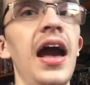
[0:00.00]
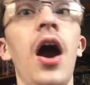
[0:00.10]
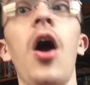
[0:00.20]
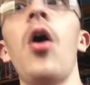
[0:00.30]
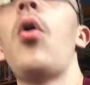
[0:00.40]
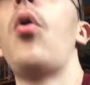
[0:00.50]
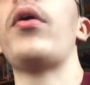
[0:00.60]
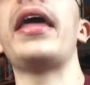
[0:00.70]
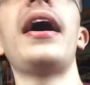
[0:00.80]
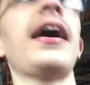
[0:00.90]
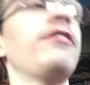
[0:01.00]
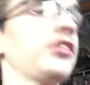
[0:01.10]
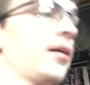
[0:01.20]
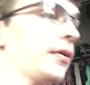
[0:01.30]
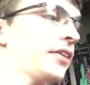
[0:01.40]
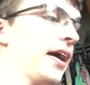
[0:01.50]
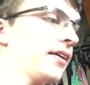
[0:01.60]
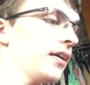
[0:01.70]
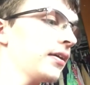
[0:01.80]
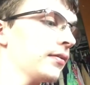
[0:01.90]
Oh yeah, I forgot about that. I
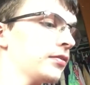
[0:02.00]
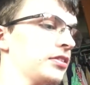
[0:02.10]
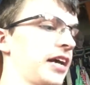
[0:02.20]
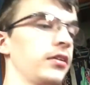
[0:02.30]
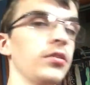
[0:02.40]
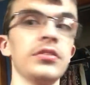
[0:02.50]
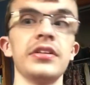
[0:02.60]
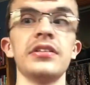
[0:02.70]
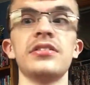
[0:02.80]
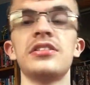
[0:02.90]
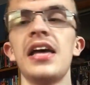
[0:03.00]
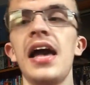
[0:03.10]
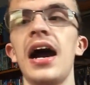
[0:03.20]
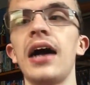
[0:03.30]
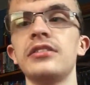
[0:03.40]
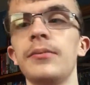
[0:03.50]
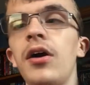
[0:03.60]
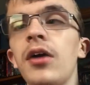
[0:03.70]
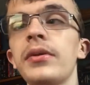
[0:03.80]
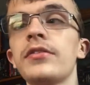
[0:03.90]
gotta download these. Uh,
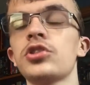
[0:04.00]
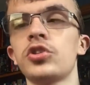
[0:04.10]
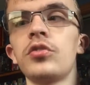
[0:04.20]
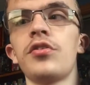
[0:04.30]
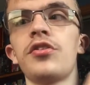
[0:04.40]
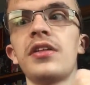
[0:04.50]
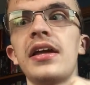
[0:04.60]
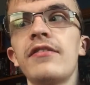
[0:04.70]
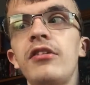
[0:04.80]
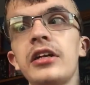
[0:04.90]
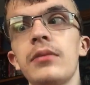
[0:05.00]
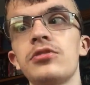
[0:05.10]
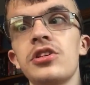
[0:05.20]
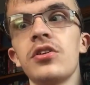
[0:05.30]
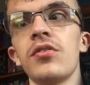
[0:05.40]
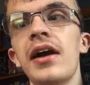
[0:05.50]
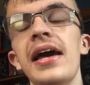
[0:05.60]
Department of Truth, Volume 2.